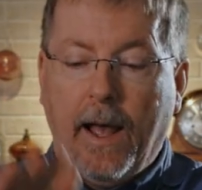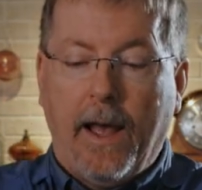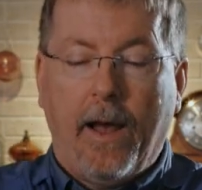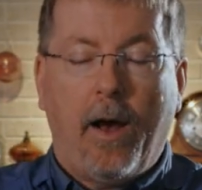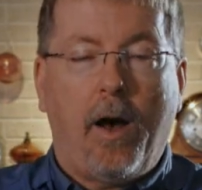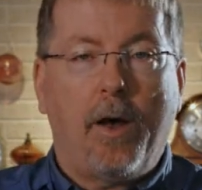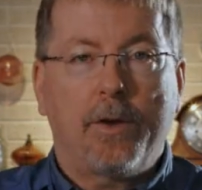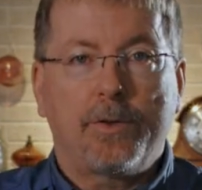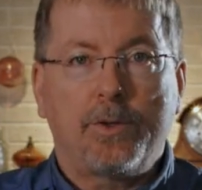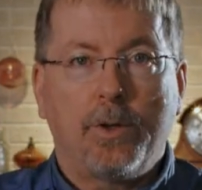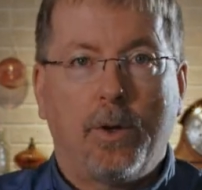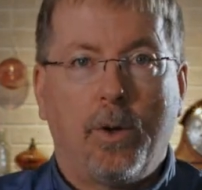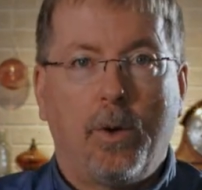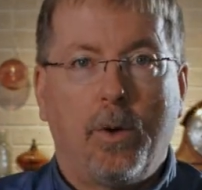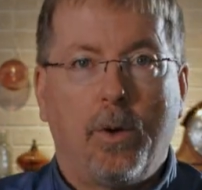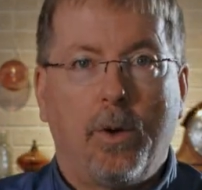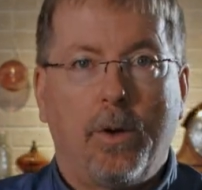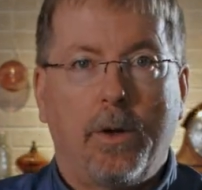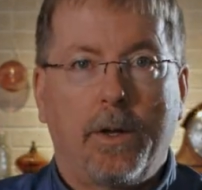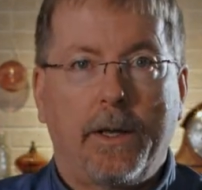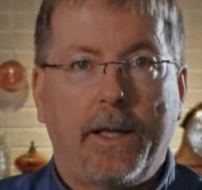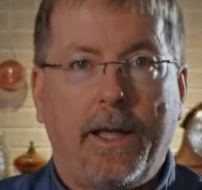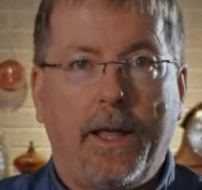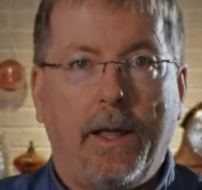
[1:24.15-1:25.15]
Also,
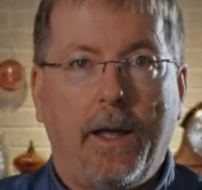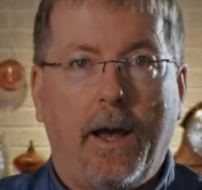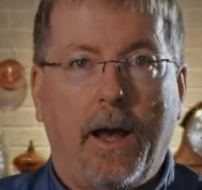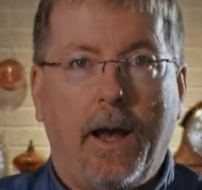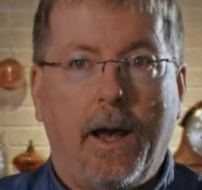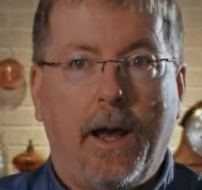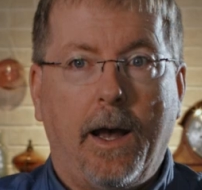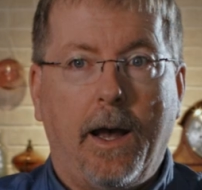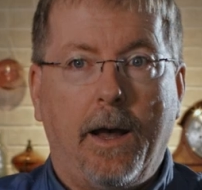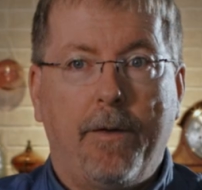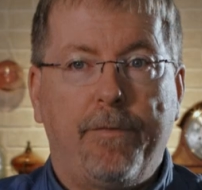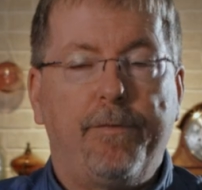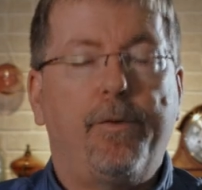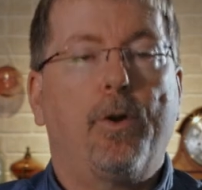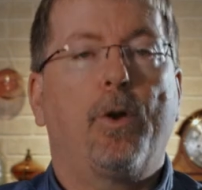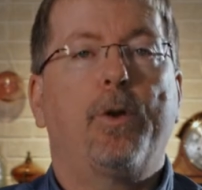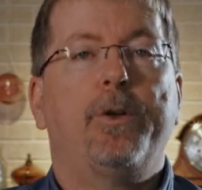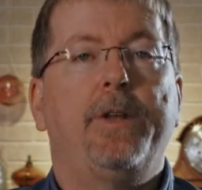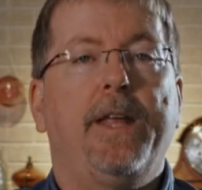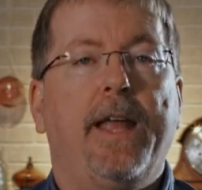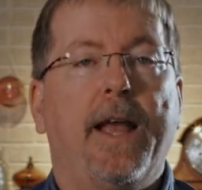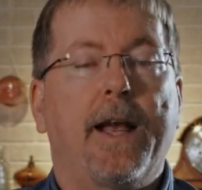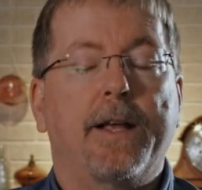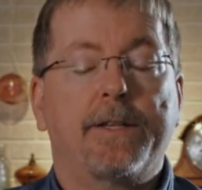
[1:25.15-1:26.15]

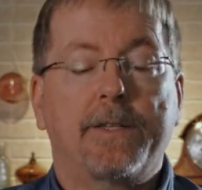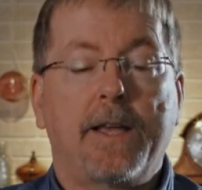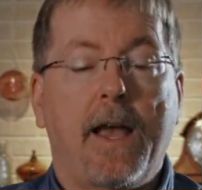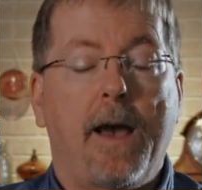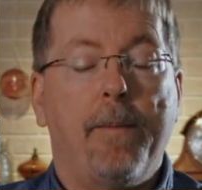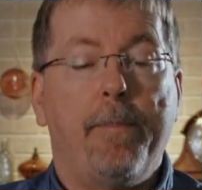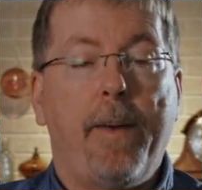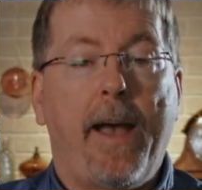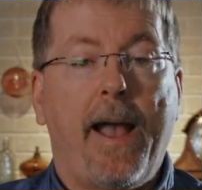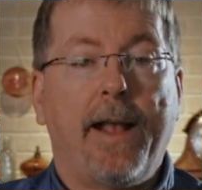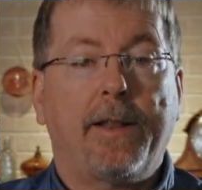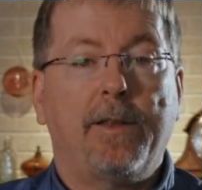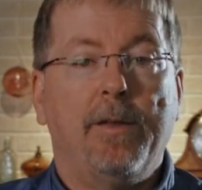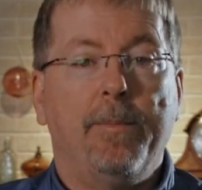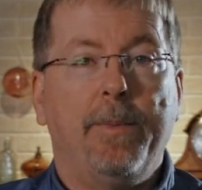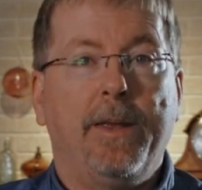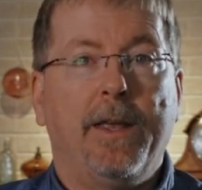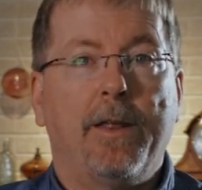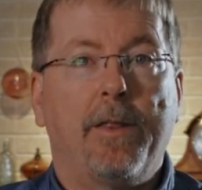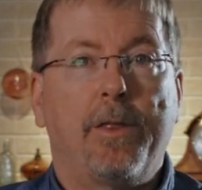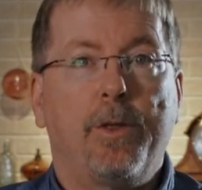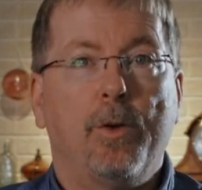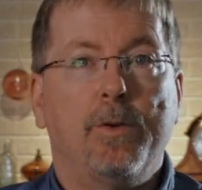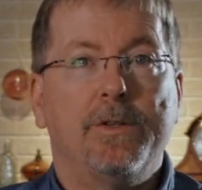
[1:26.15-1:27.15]
Fotodiox got back to
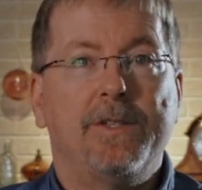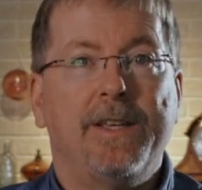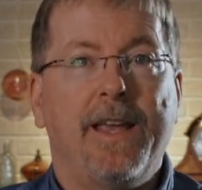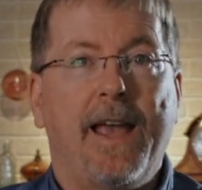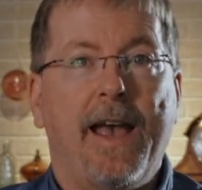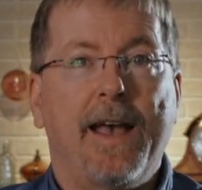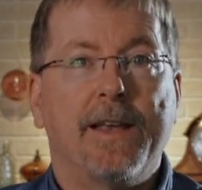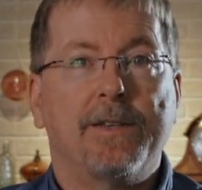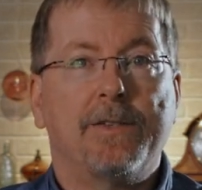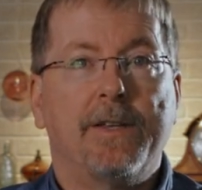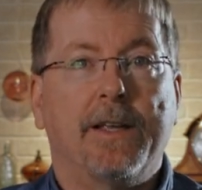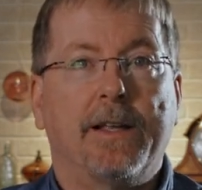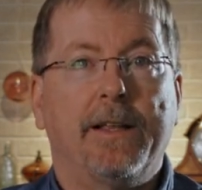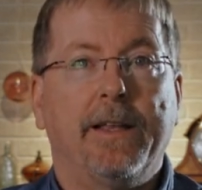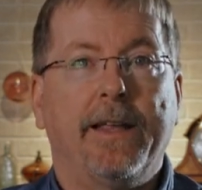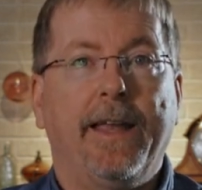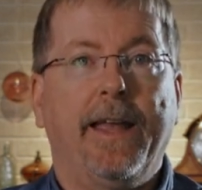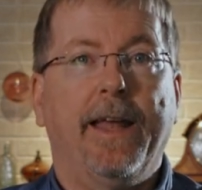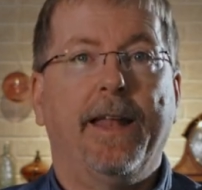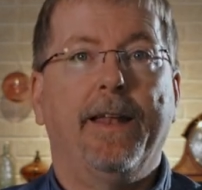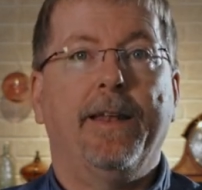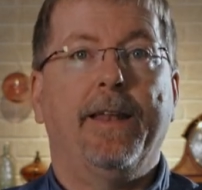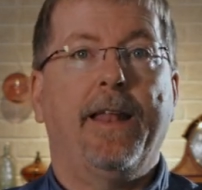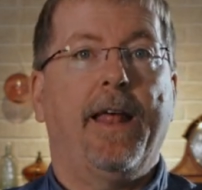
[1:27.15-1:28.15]
me
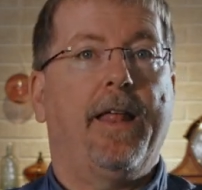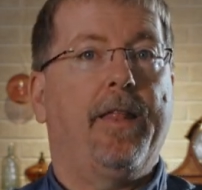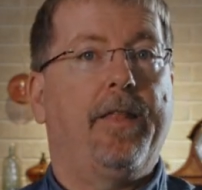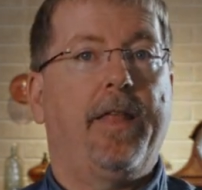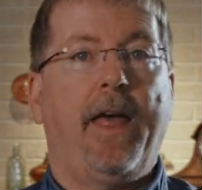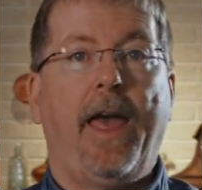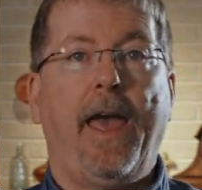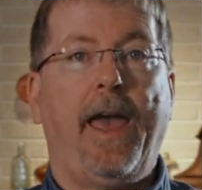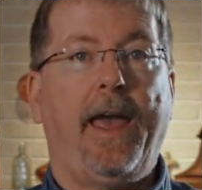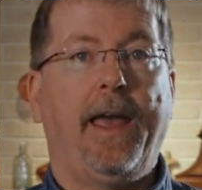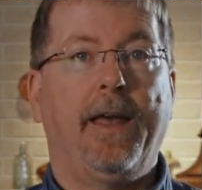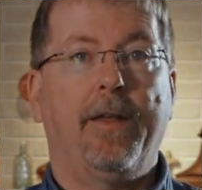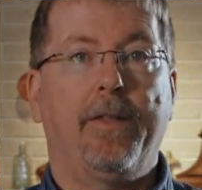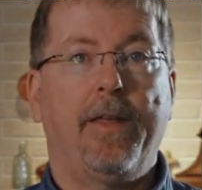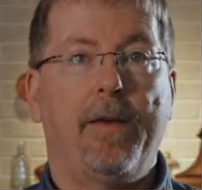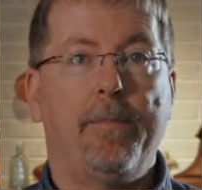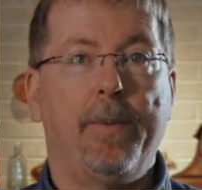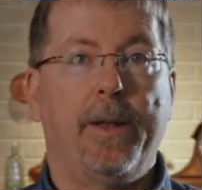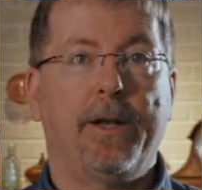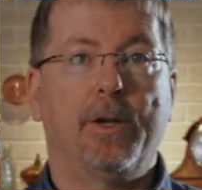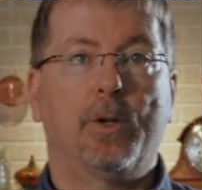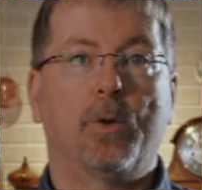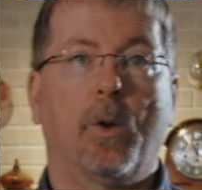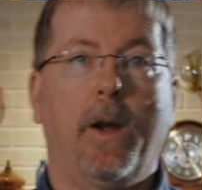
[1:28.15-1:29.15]
enthusiastically, and hey, they've
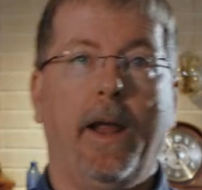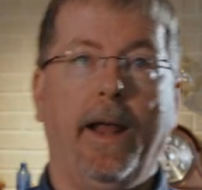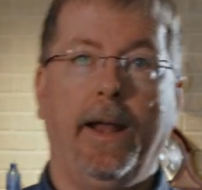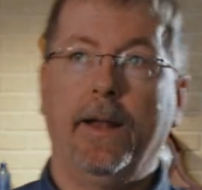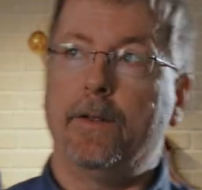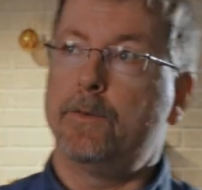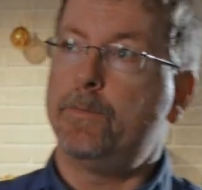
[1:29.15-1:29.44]
been great.